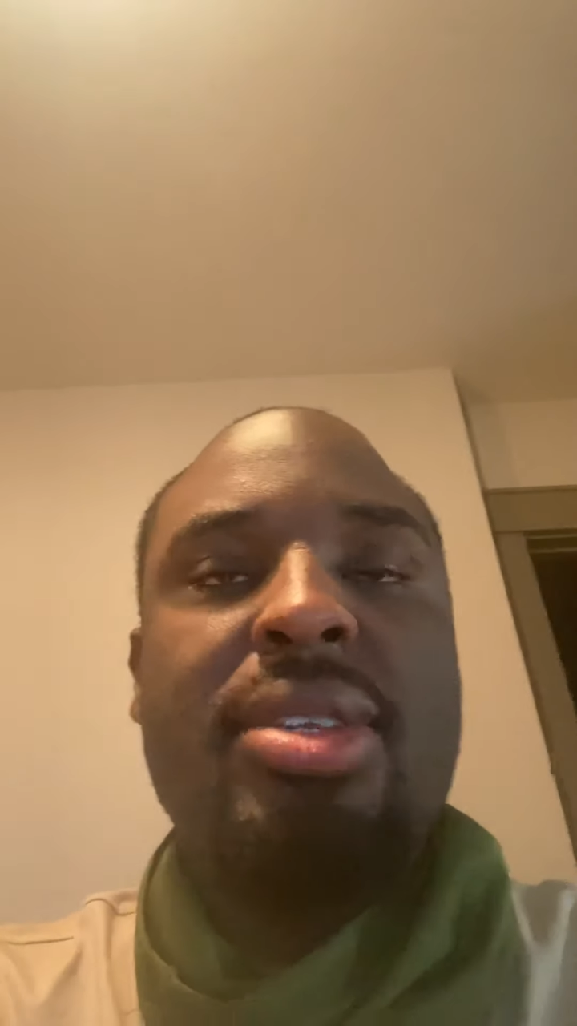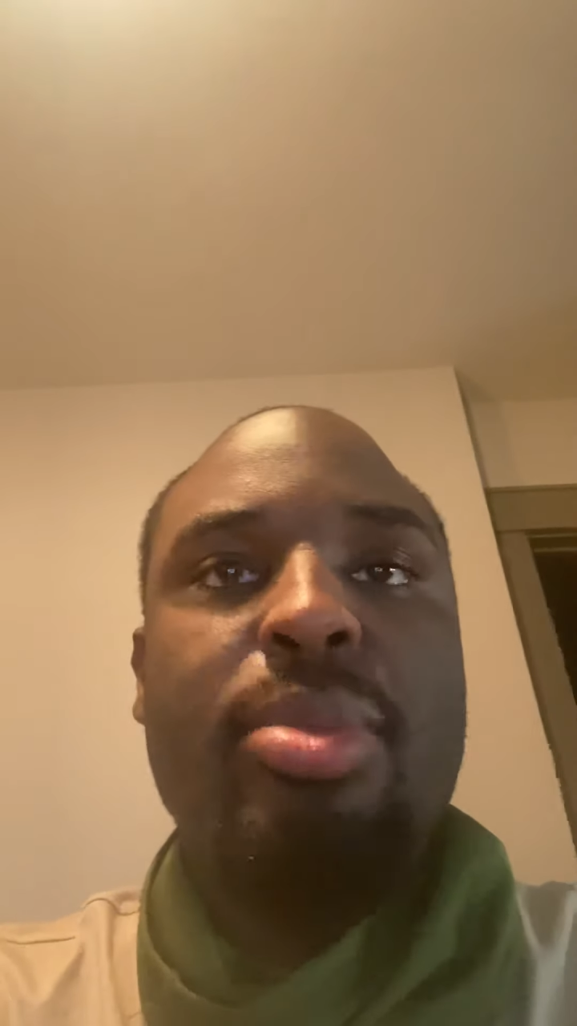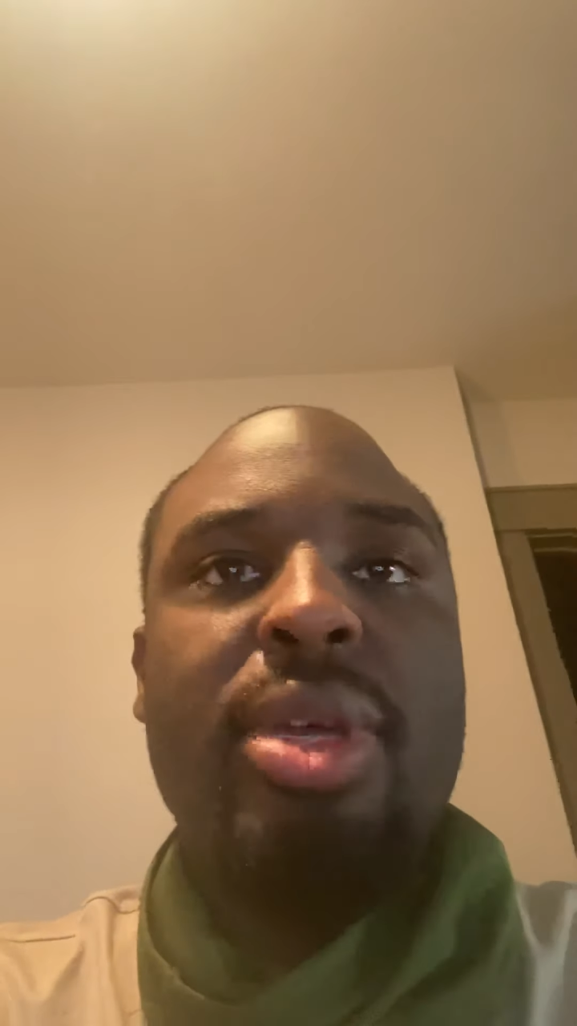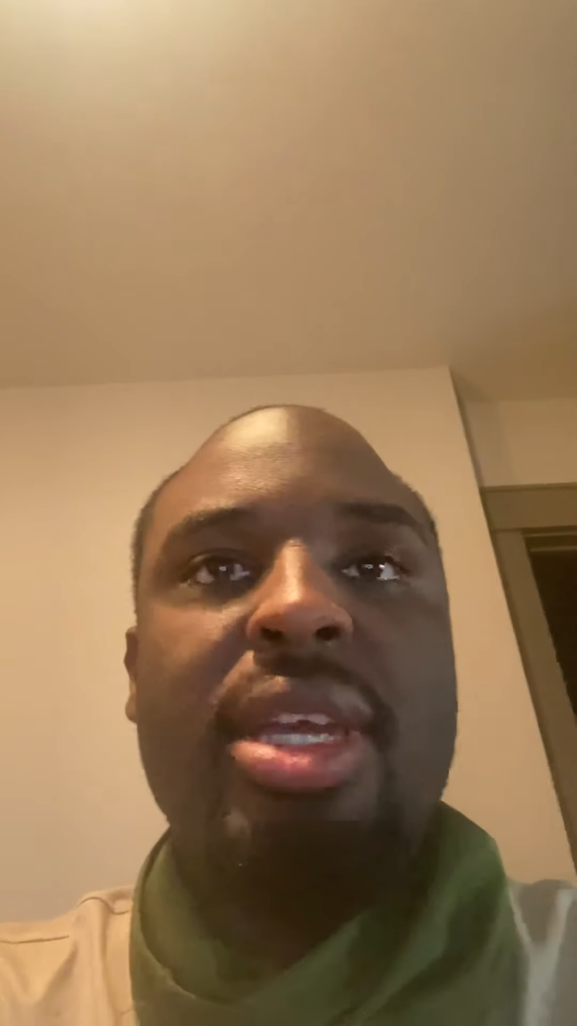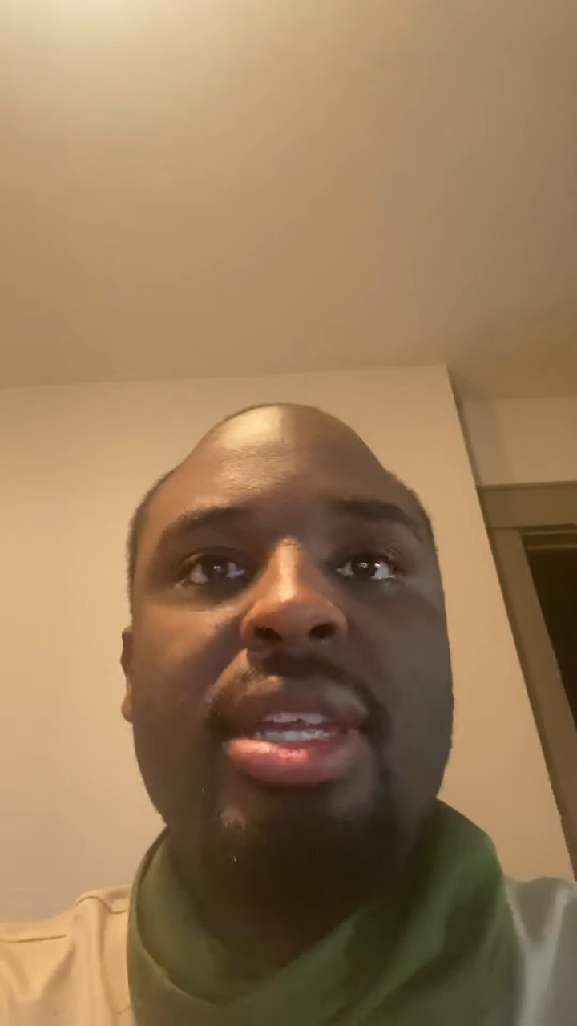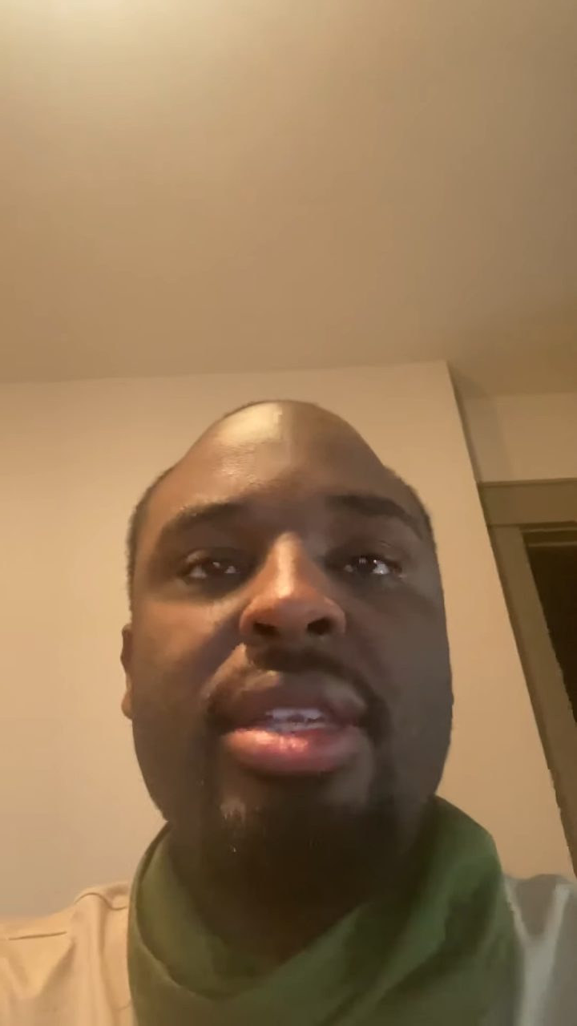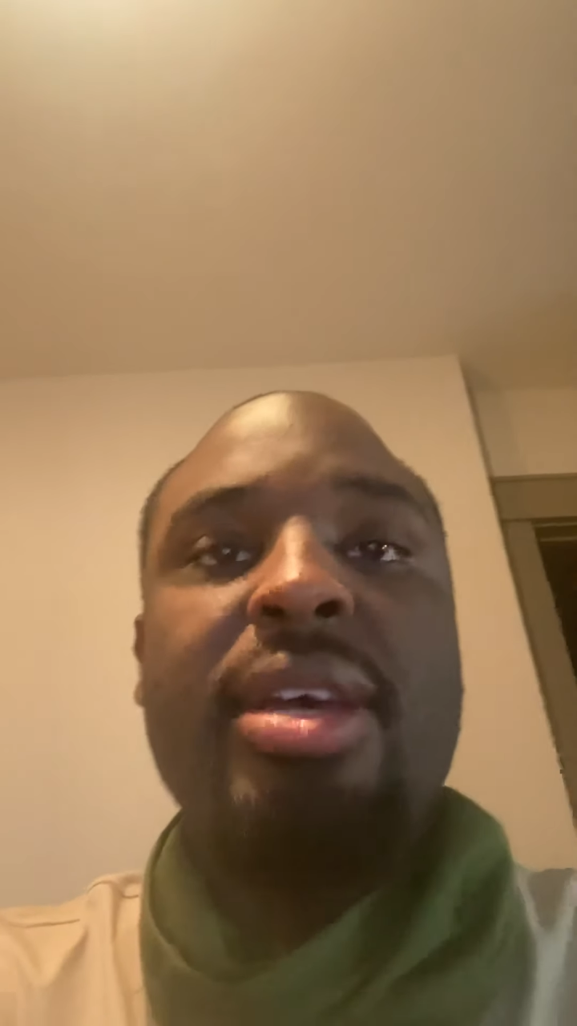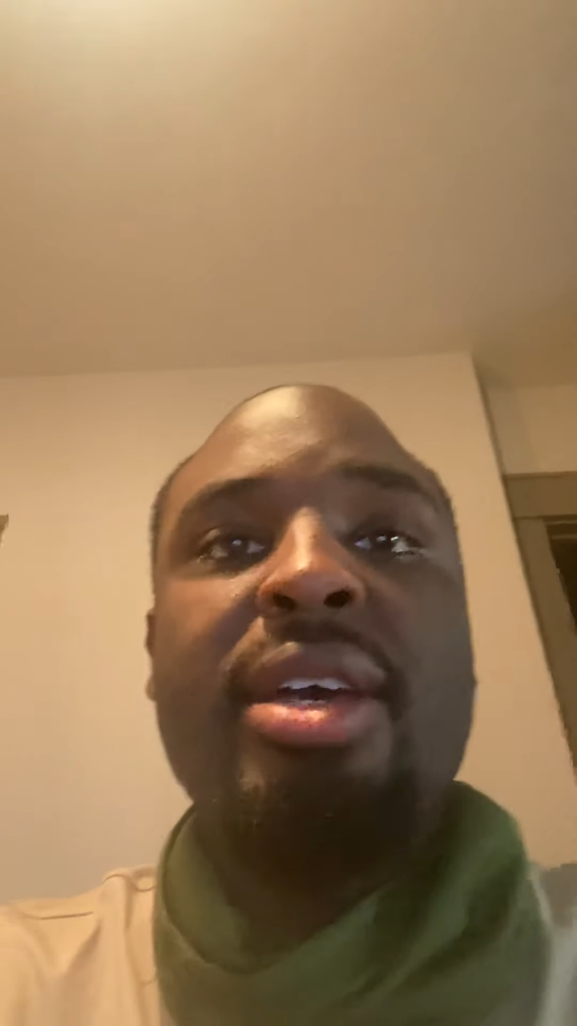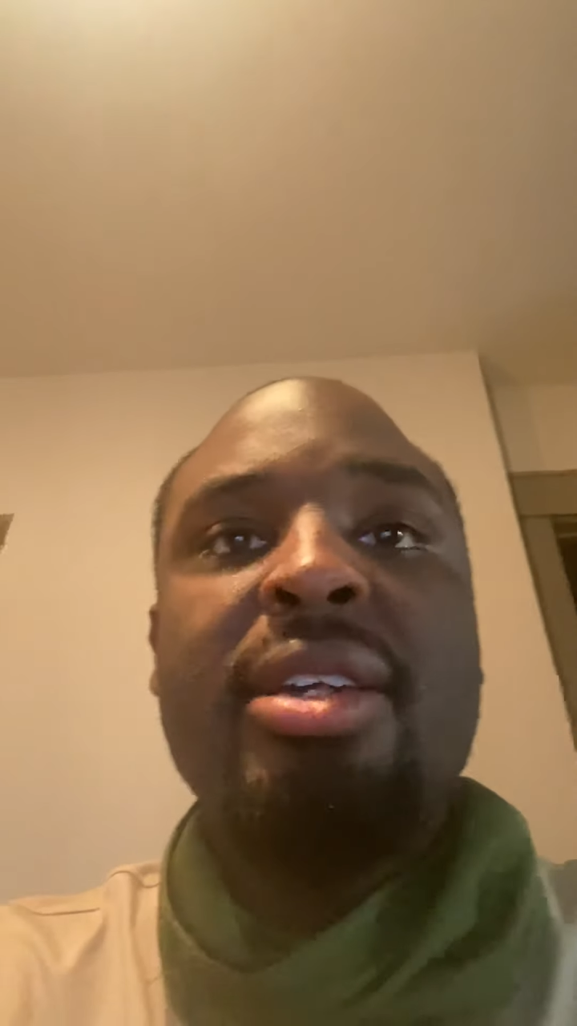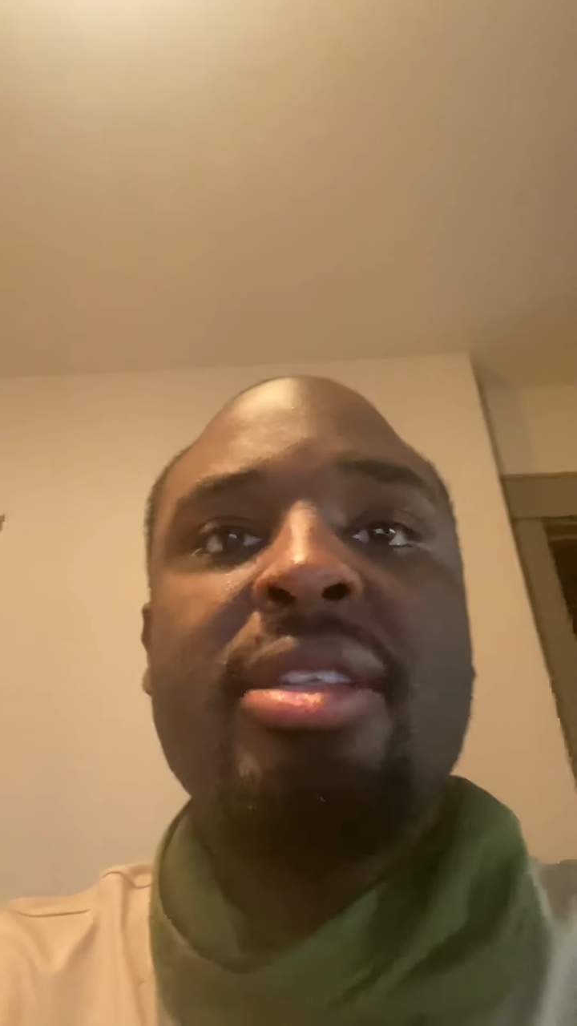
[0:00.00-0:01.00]
be
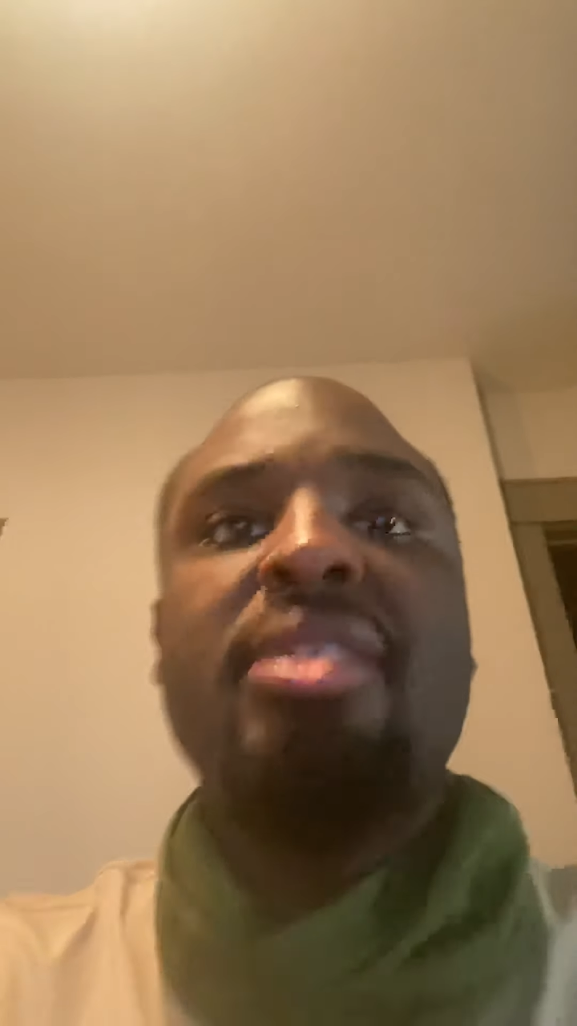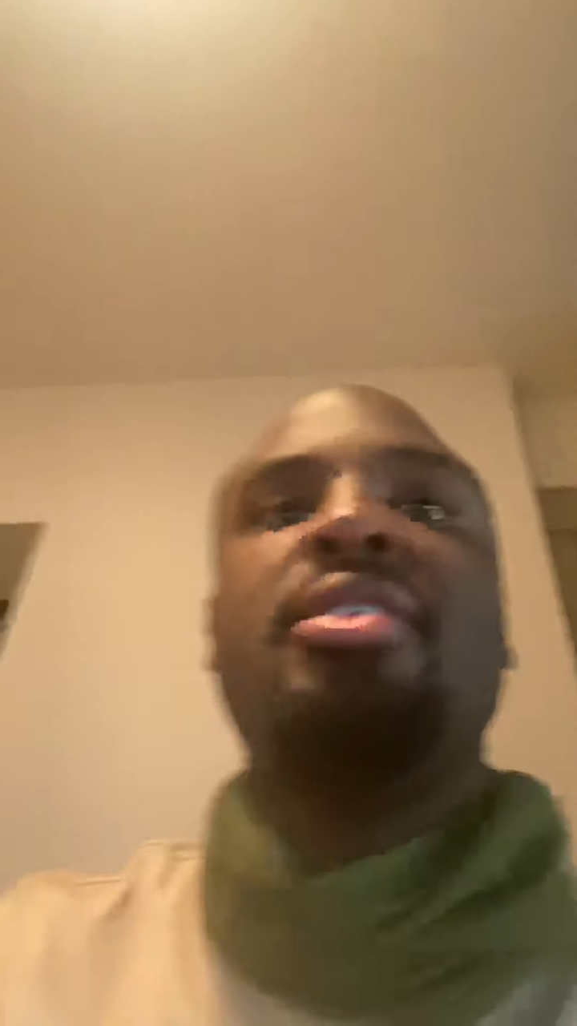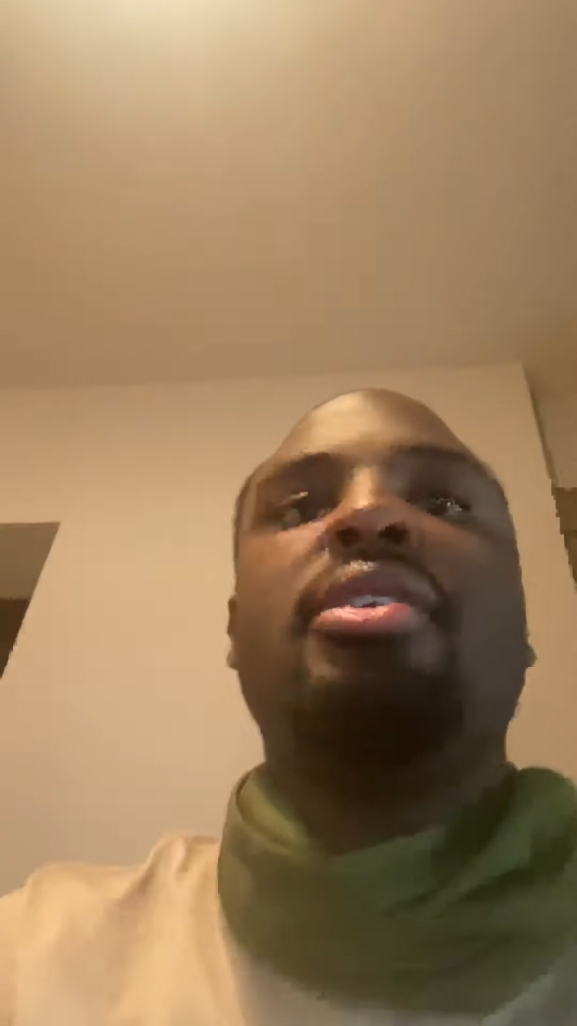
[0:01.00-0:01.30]
done.